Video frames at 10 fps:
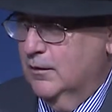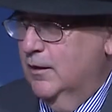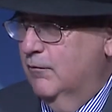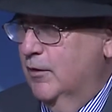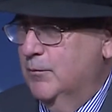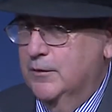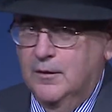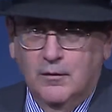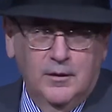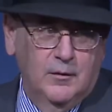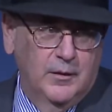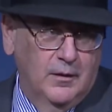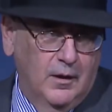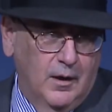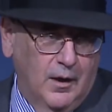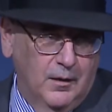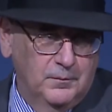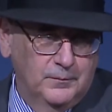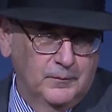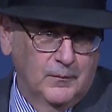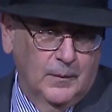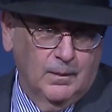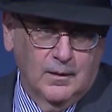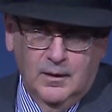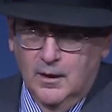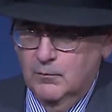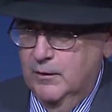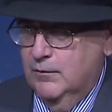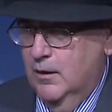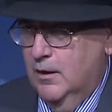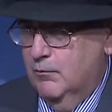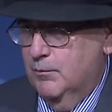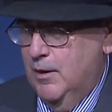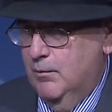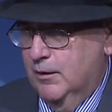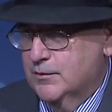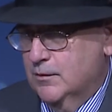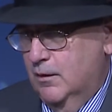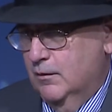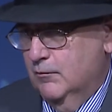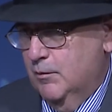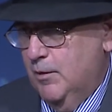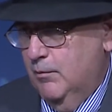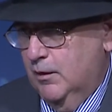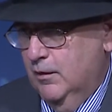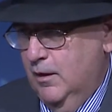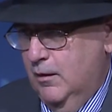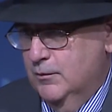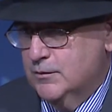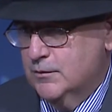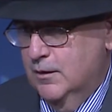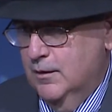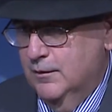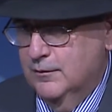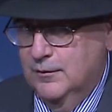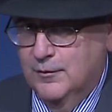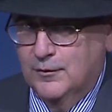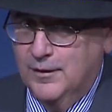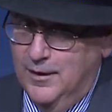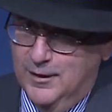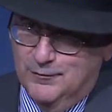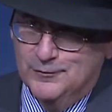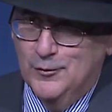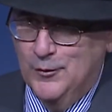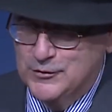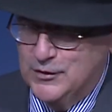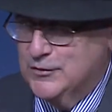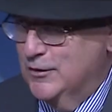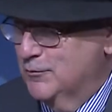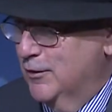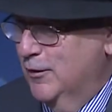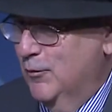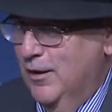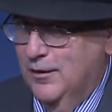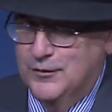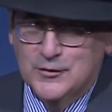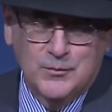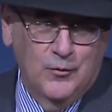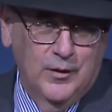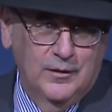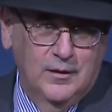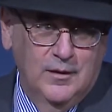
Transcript: delivered, but here we are, and we've got a Republican Senate and a Republican House, and they're kind of coexisting pretty well at this point.